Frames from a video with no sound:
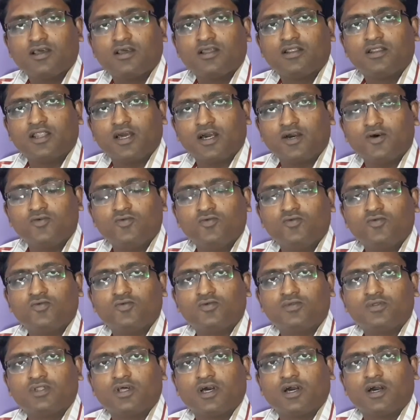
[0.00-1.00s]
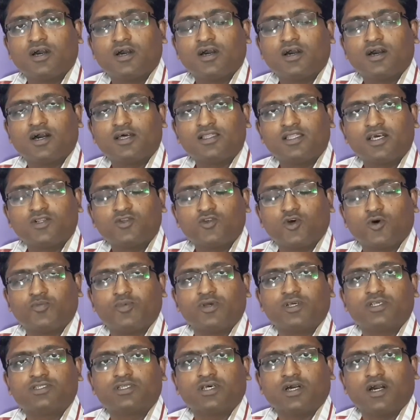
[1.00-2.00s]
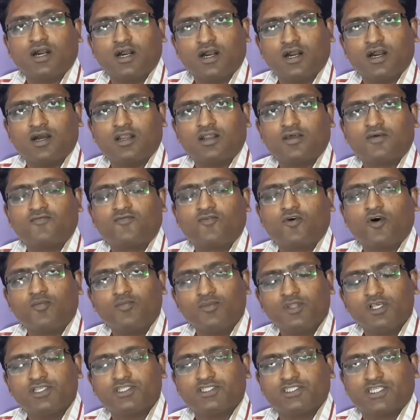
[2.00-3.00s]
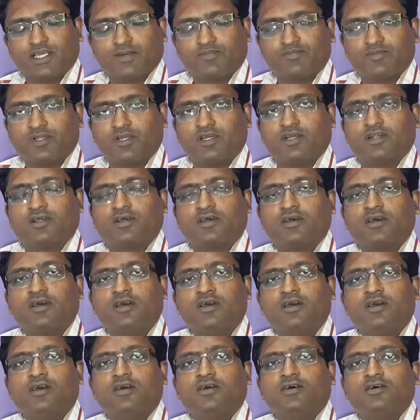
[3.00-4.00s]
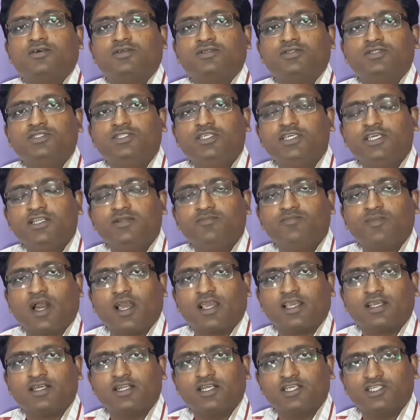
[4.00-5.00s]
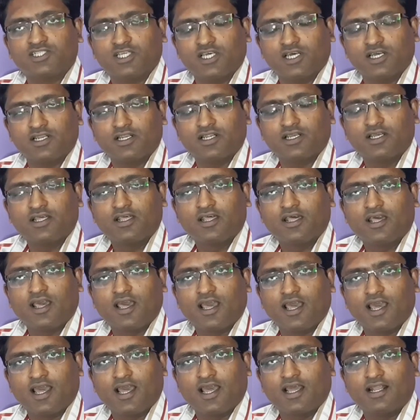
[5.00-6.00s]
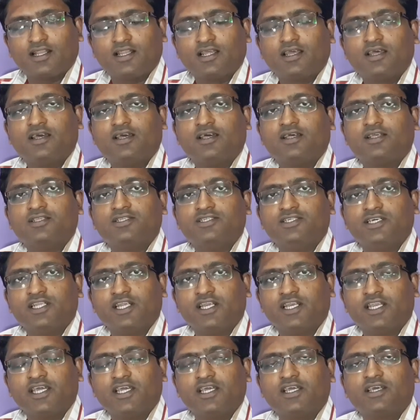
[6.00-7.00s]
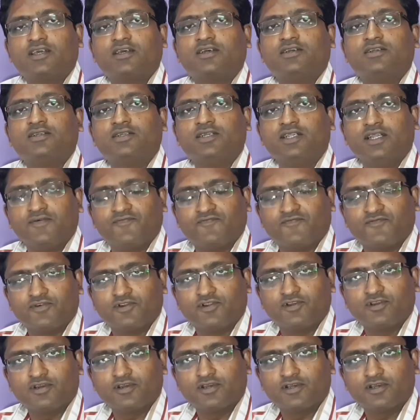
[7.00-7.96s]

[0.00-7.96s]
Now the other topics are from this chapter: gene migration and genetic drift,